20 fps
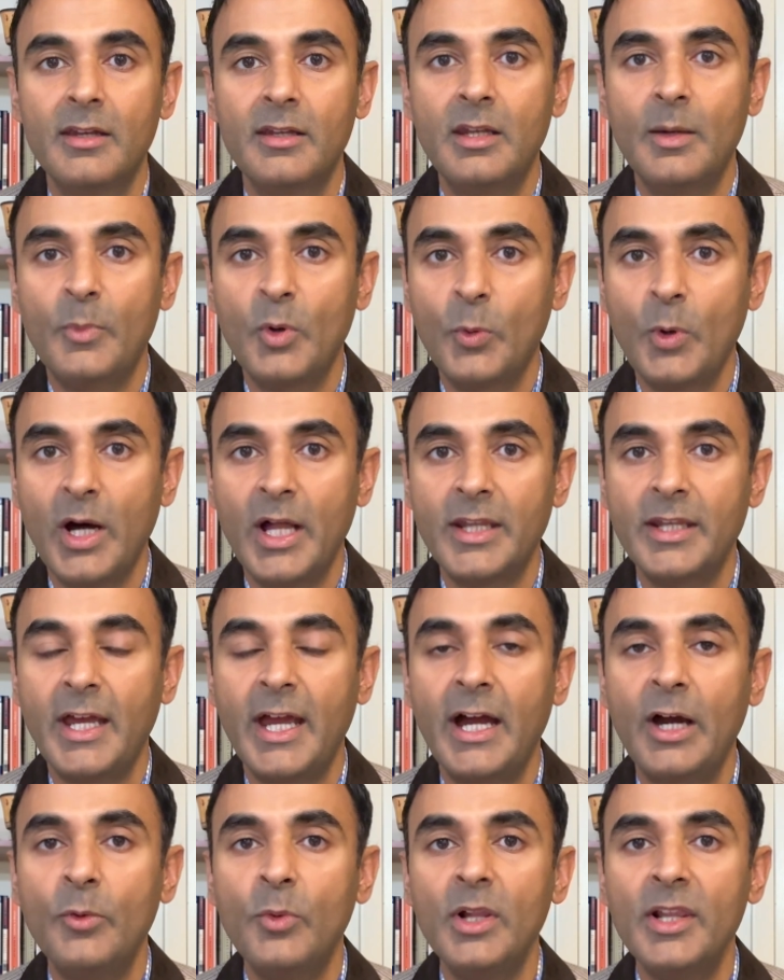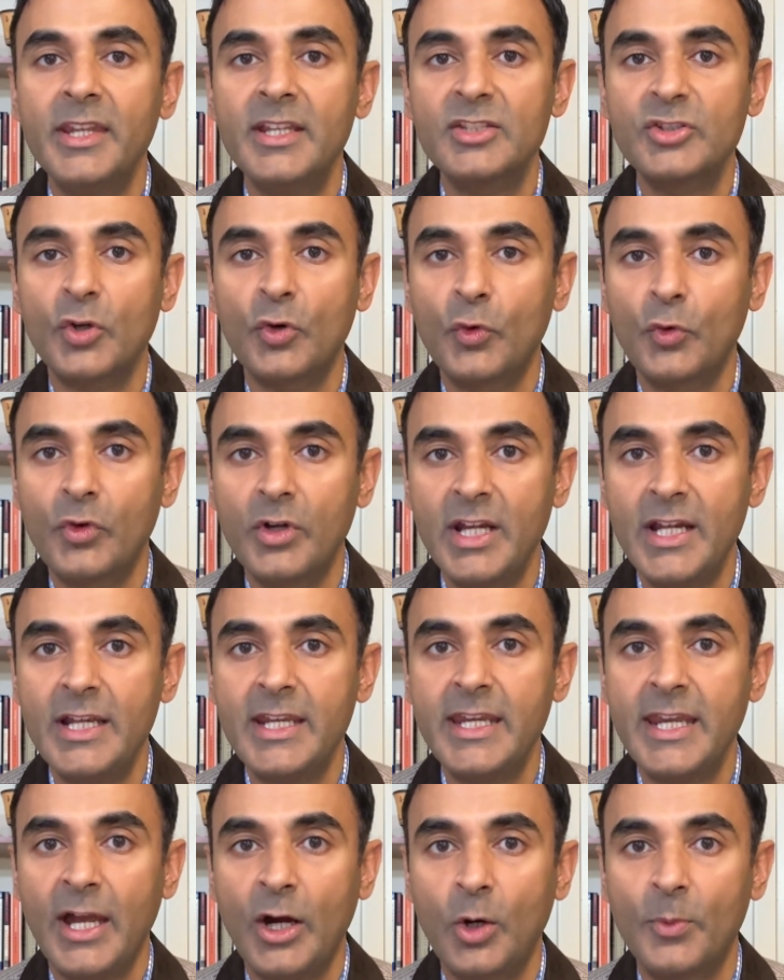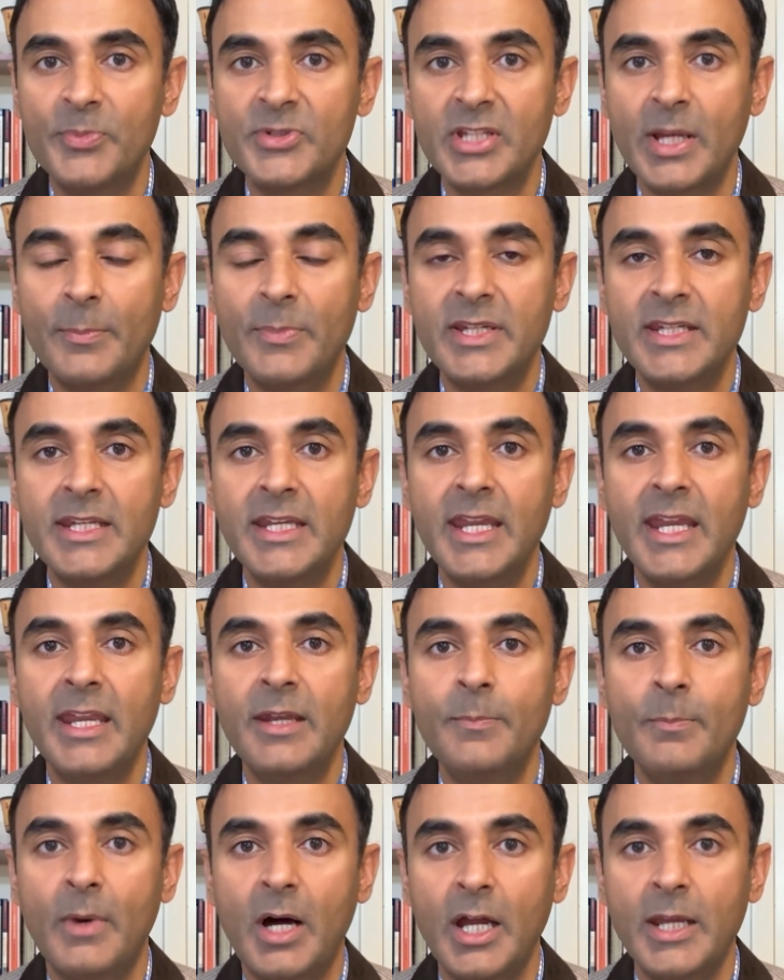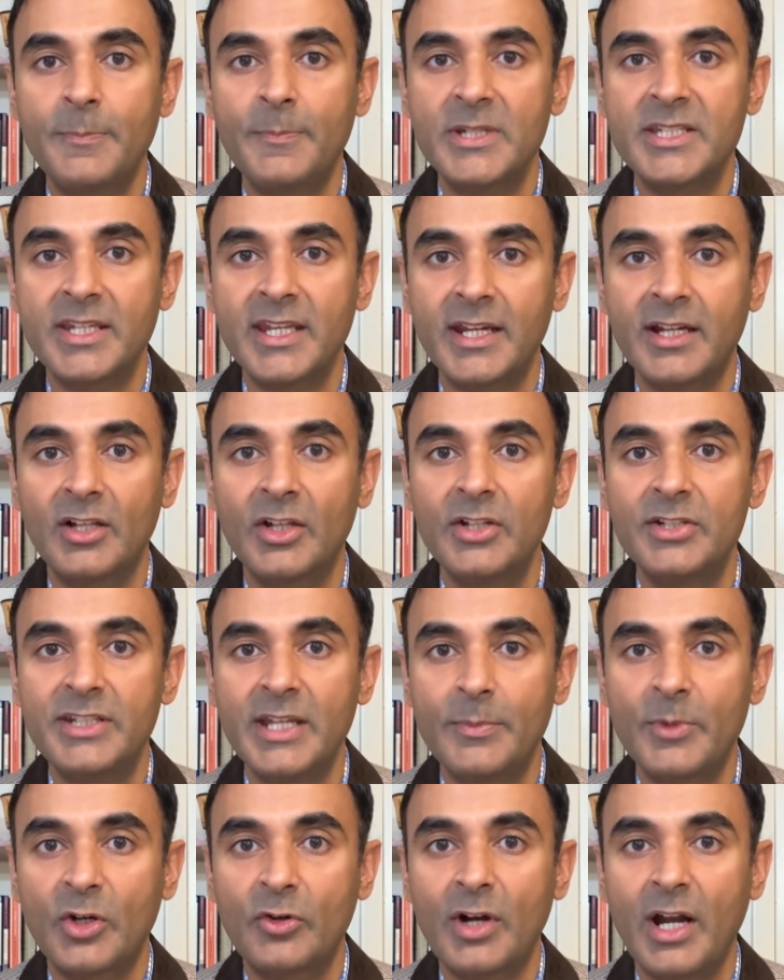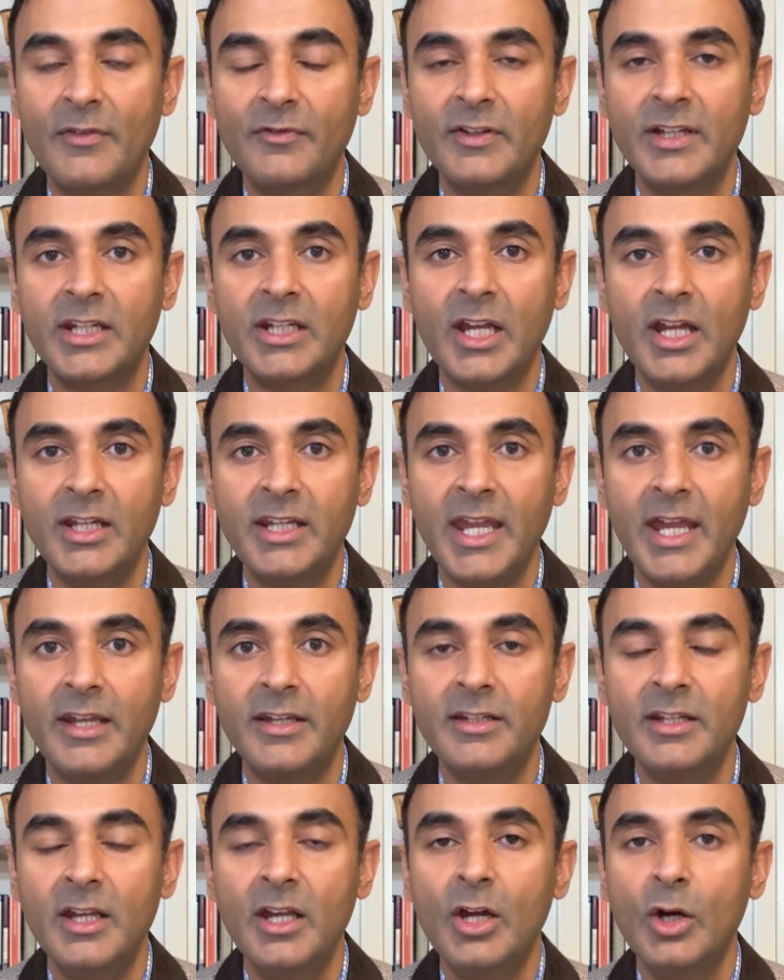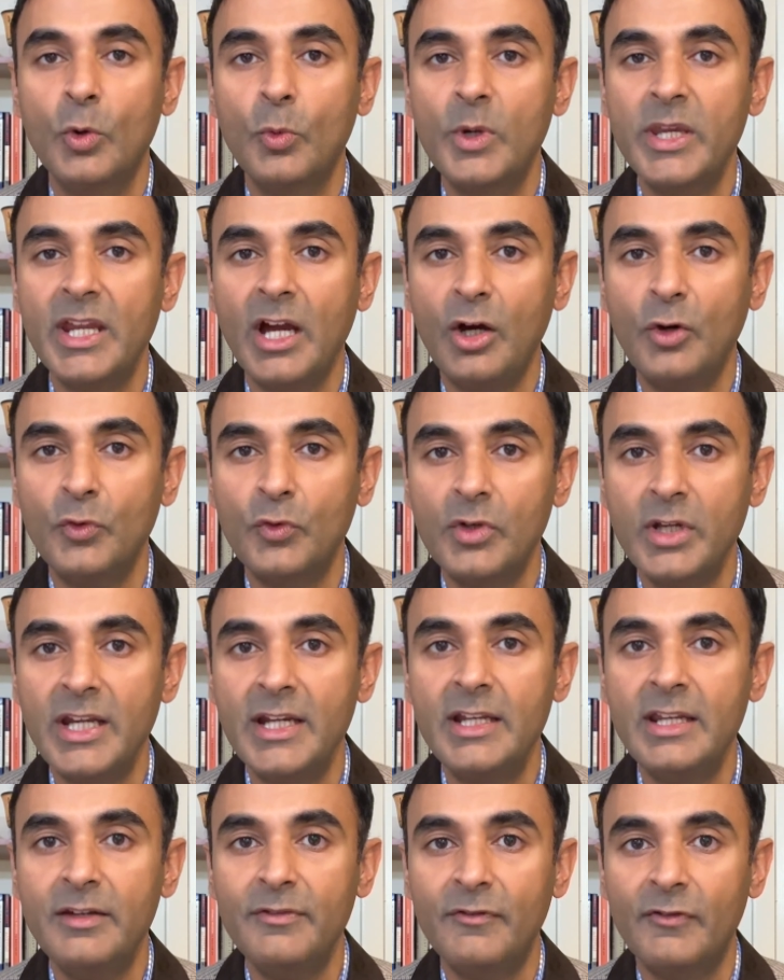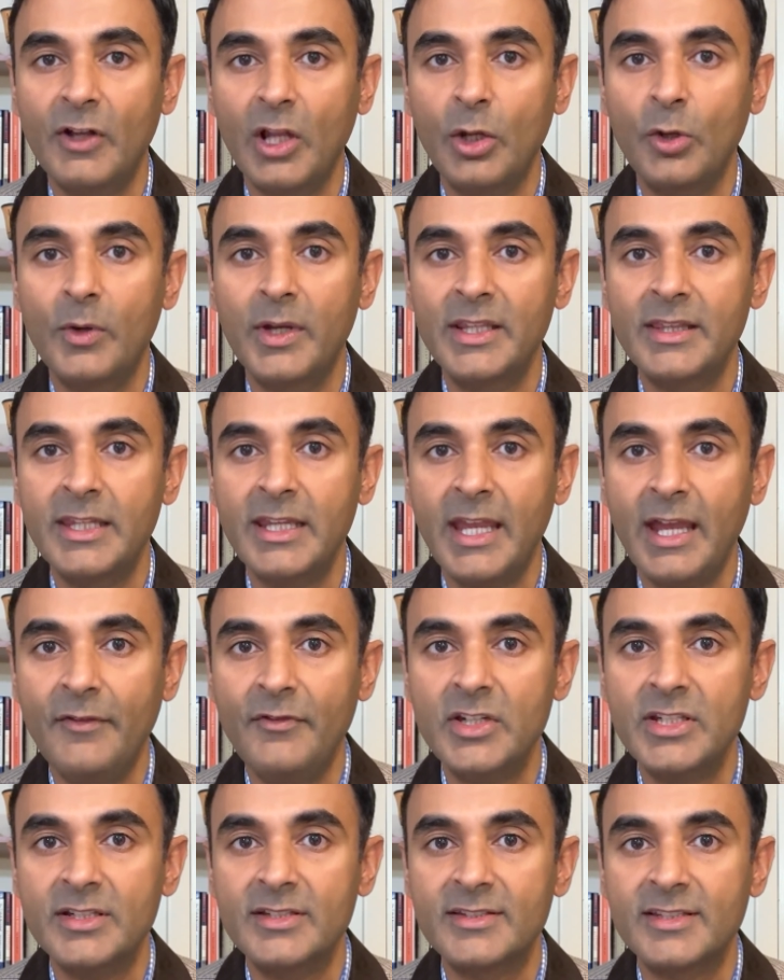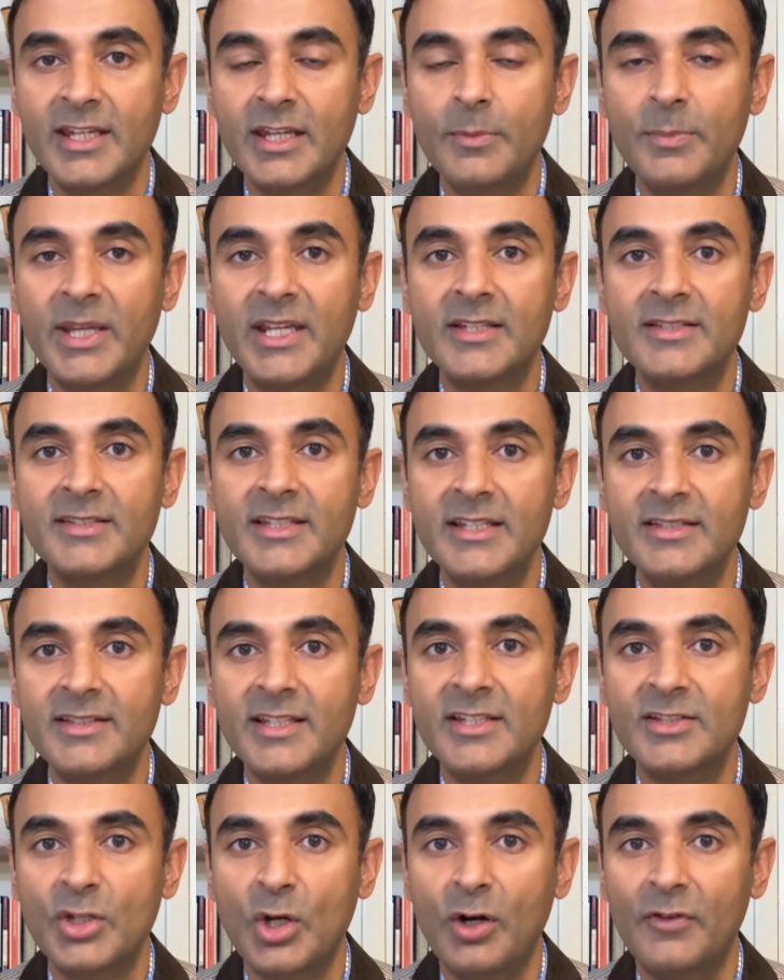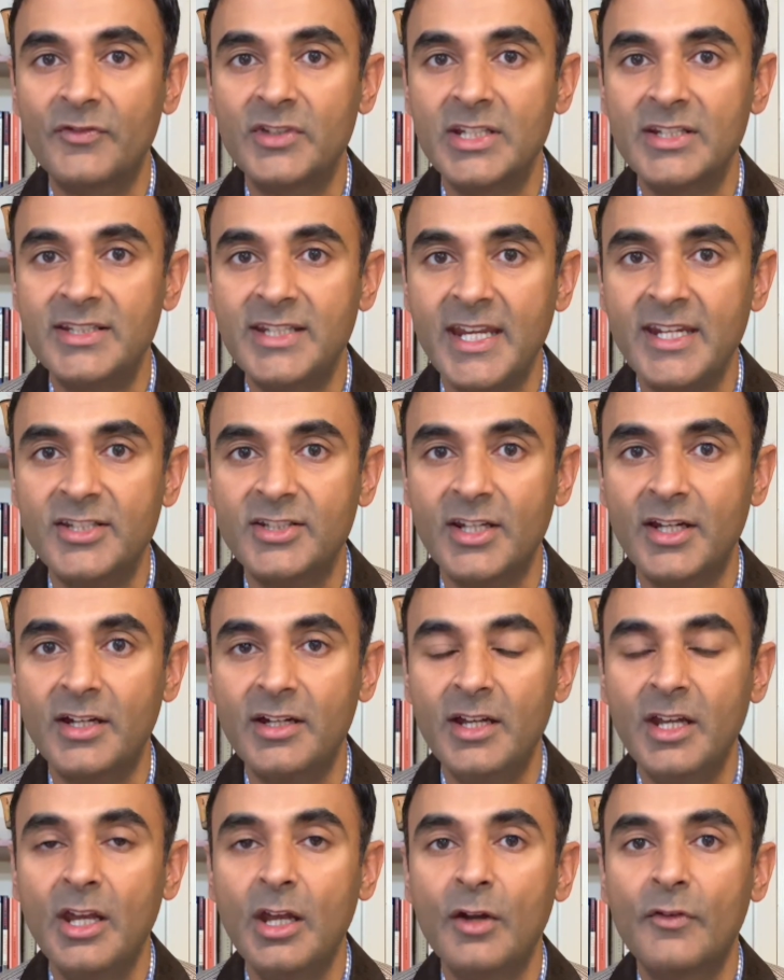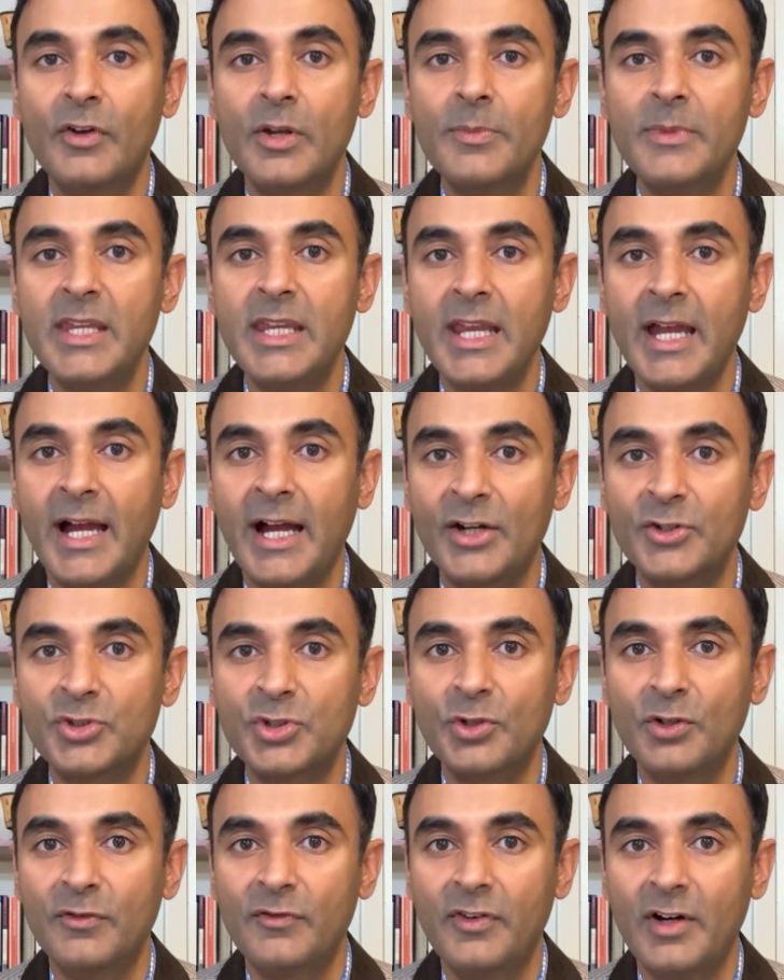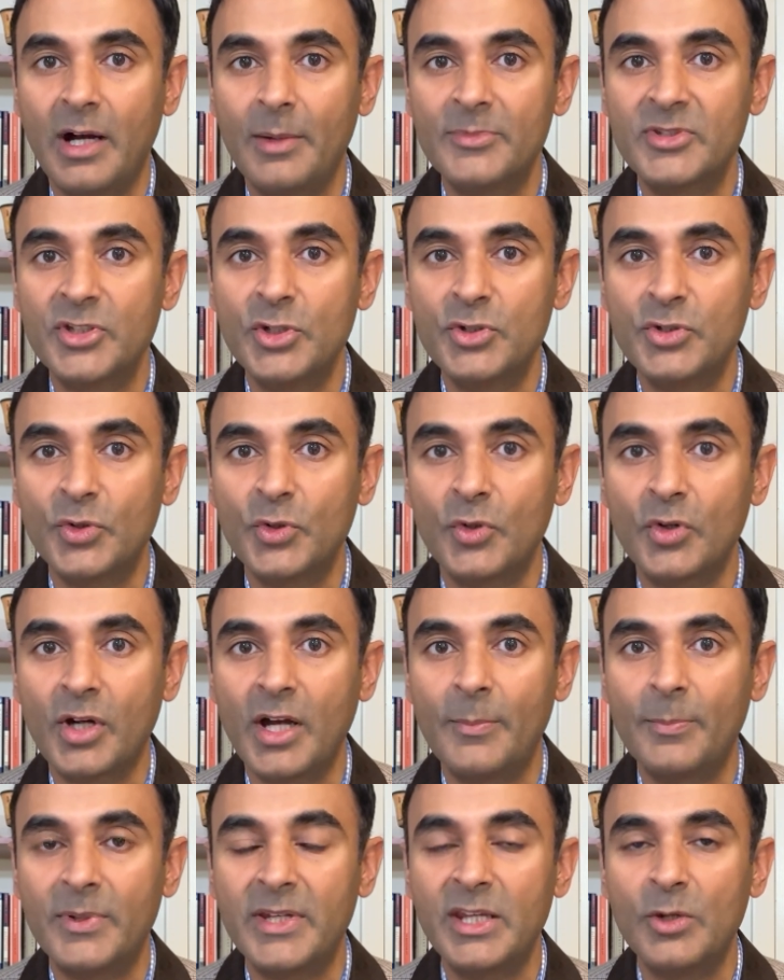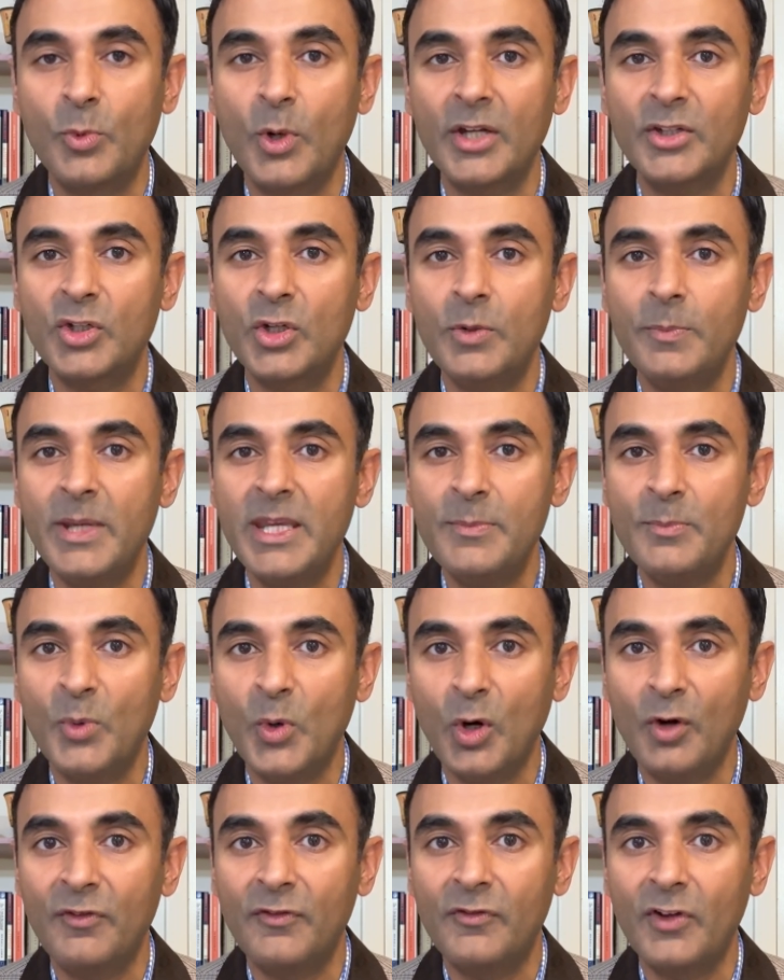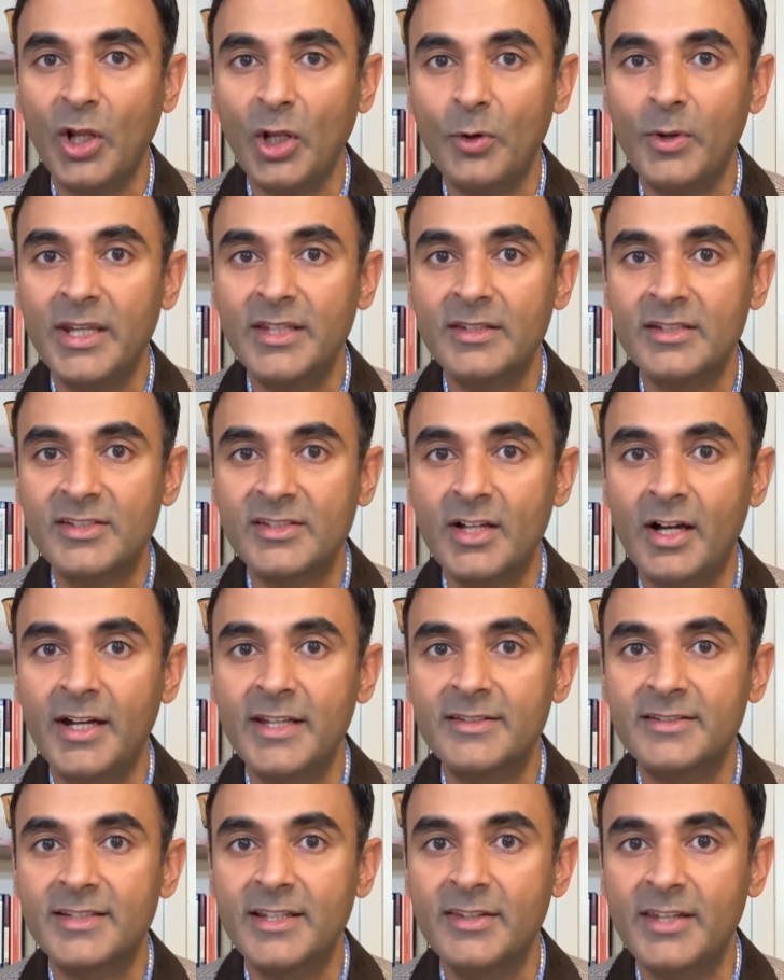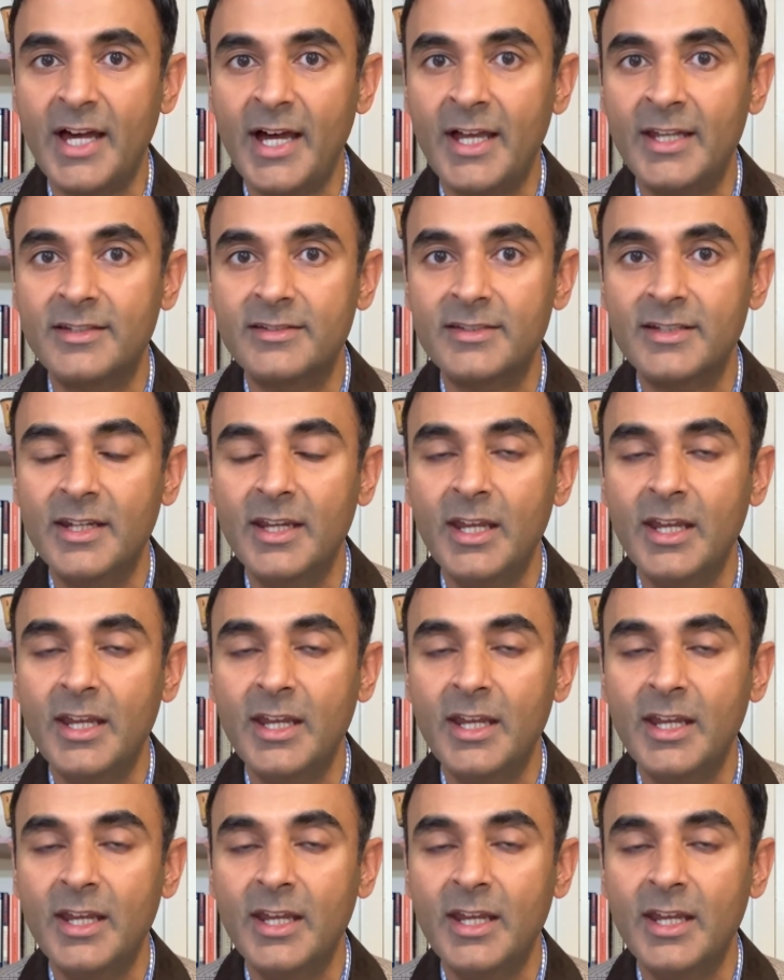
Number one, how will this really help somebody in my particular demographic? Again, we are really following the evidence here because this is often data from the actual pharmaceutical company. What could be more following the science than that?